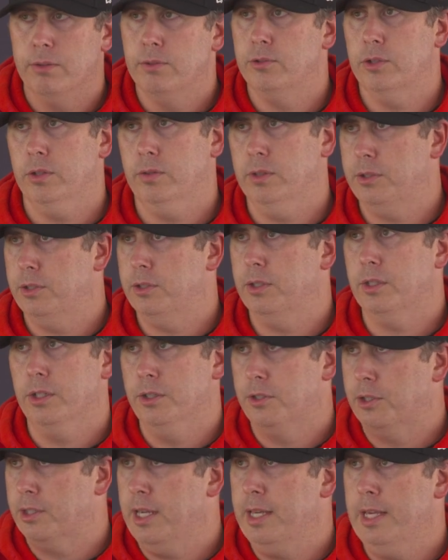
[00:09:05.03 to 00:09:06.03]
So this is a
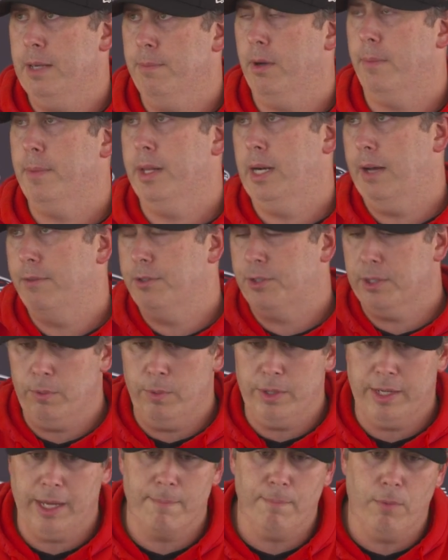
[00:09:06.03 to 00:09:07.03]
good scheme. I mean, obviously
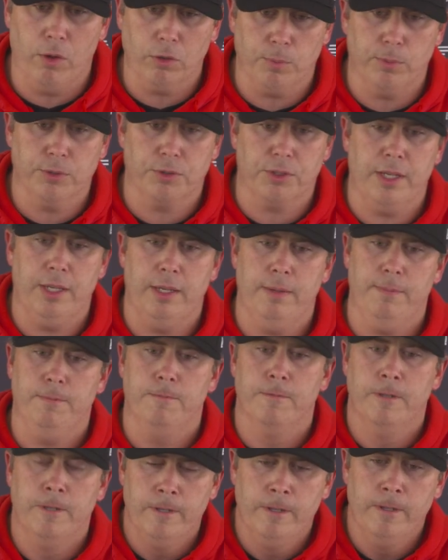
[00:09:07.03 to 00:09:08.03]
we got multiple schemes
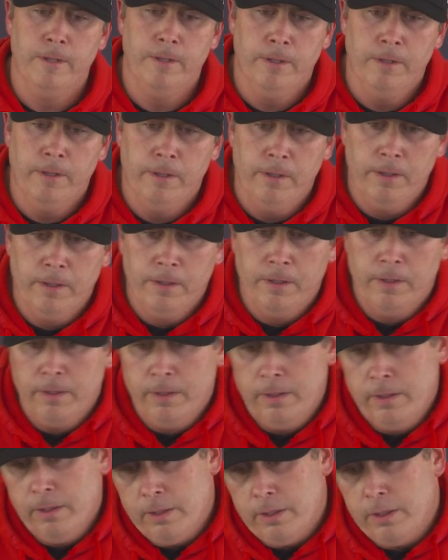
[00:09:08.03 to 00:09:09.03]

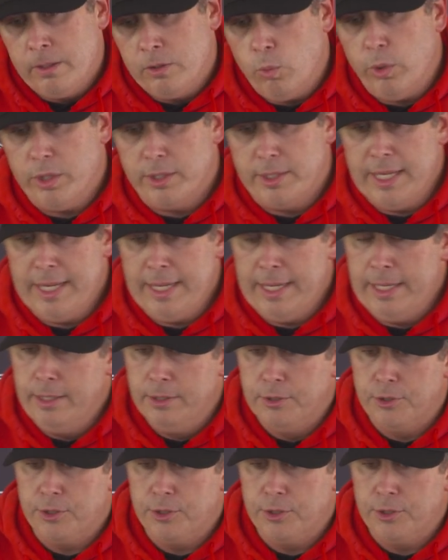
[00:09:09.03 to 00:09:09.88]
with Dean.